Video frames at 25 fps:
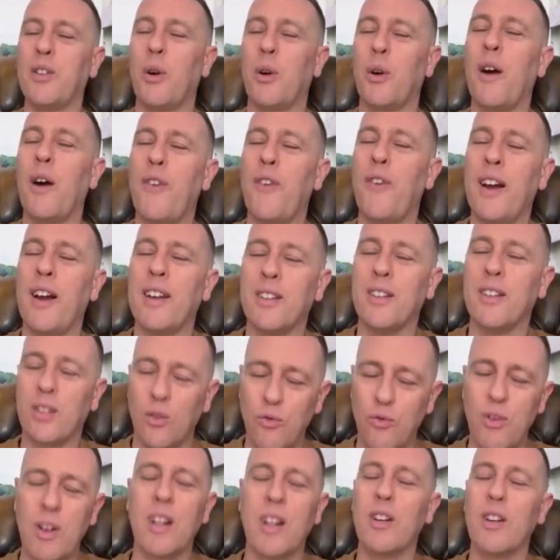So I find it's
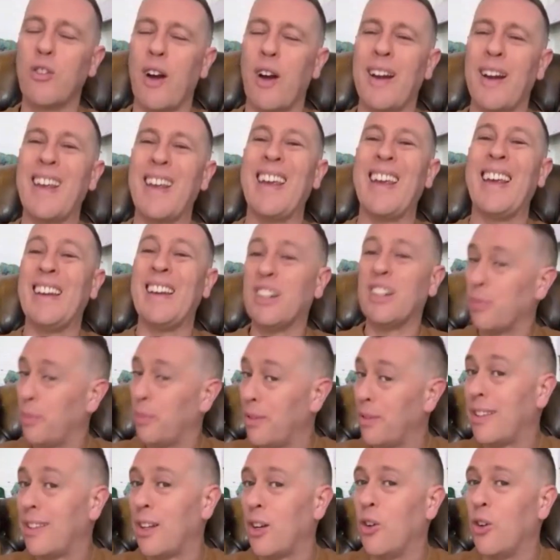a really great
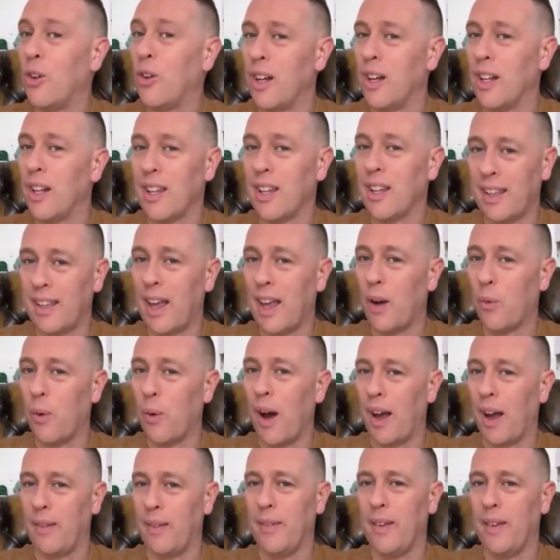intimacy oil in that
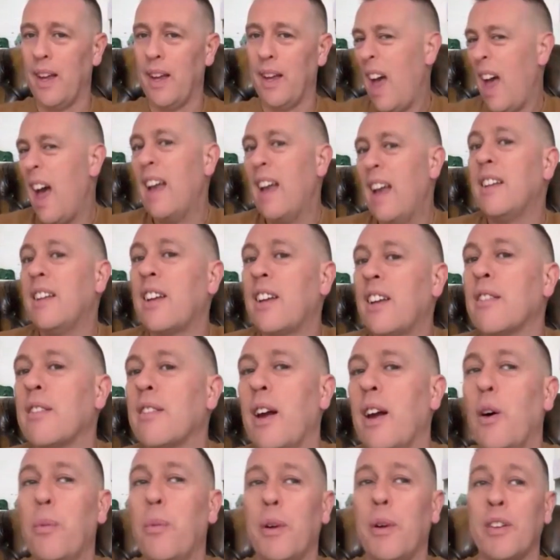way. And it
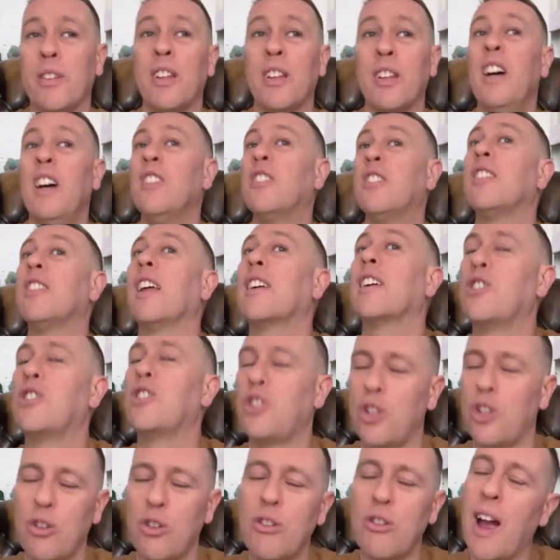does help us to
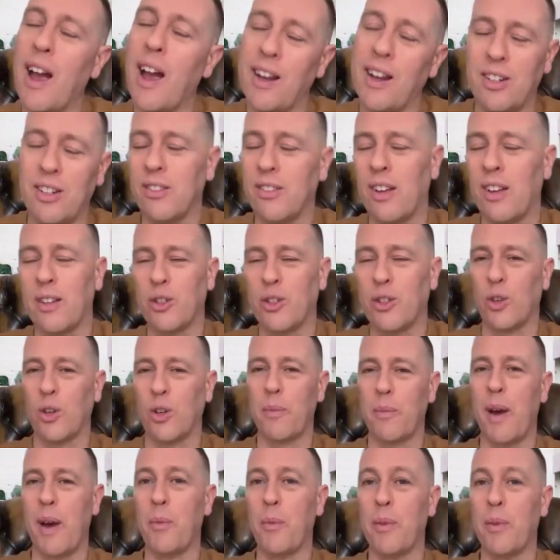luxuriate, as I was
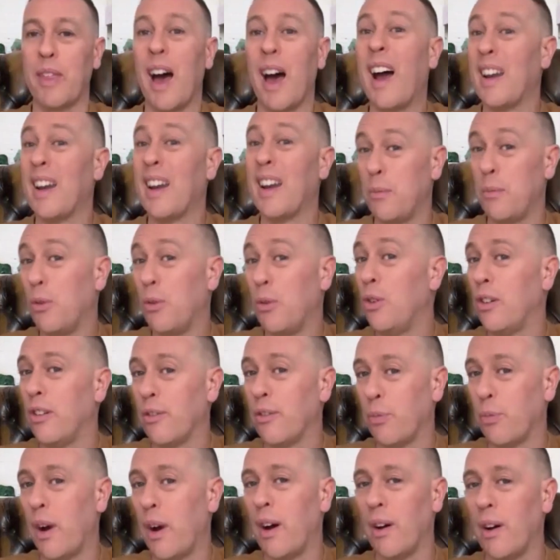talking about with the honeymoon
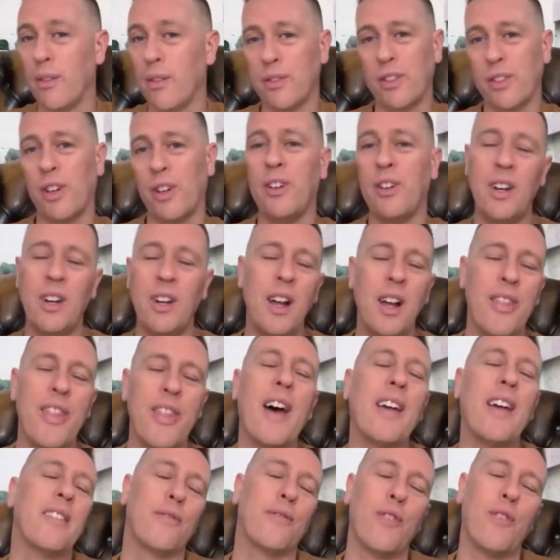as well. So
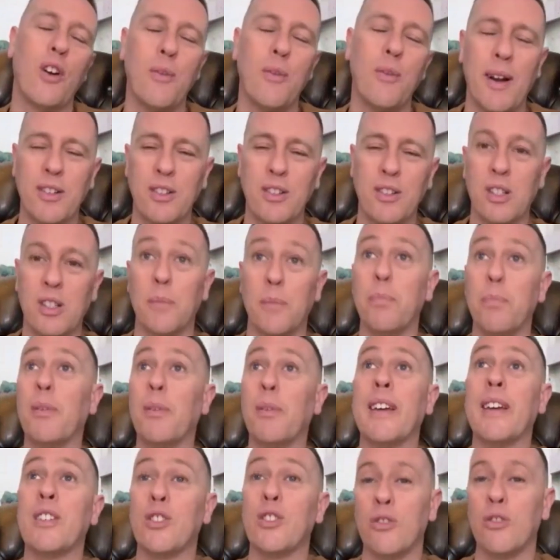that's very much the
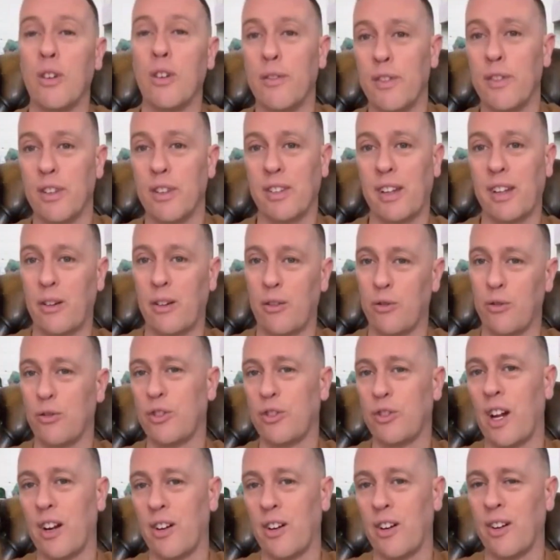pleasure of the
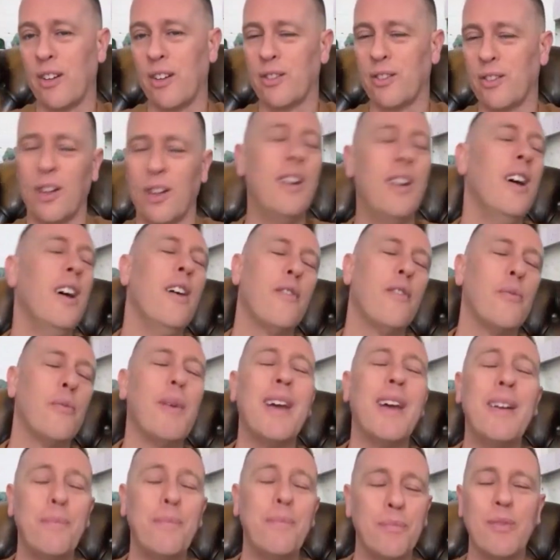sacral chakra. So for
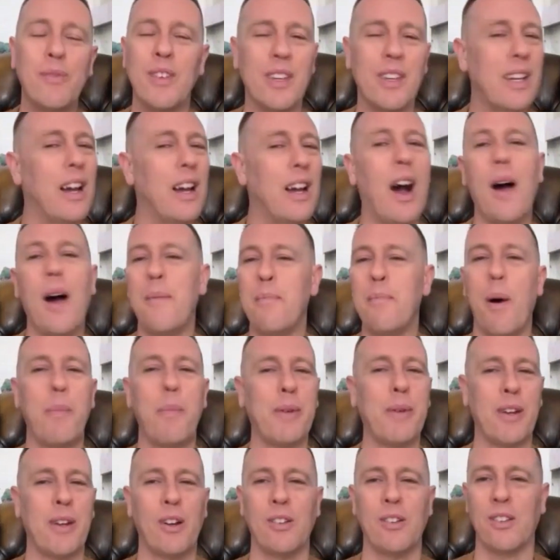me, I'm
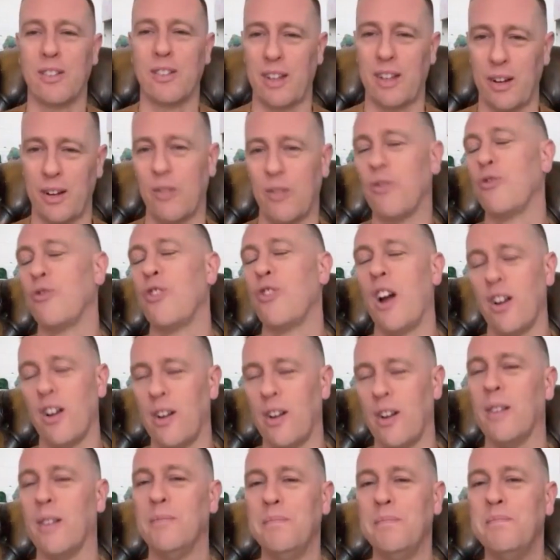popping it on the sacral
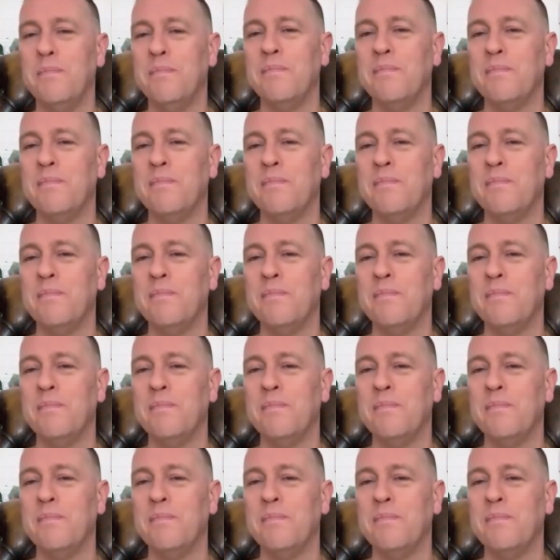chakra.